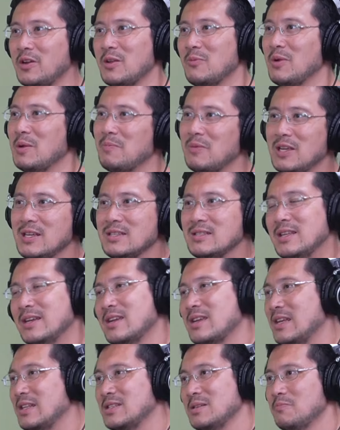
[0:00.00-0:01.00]
to work in one
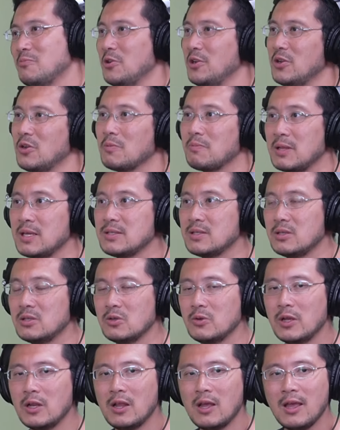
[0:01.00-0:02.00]
place, like it's a pretty good
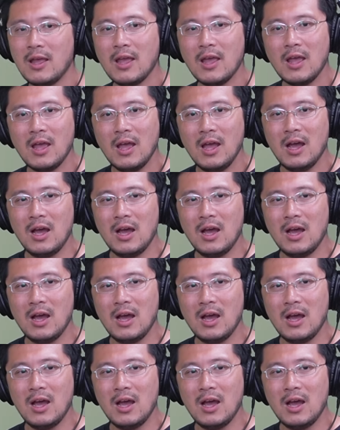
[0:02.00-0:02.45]
place to do it.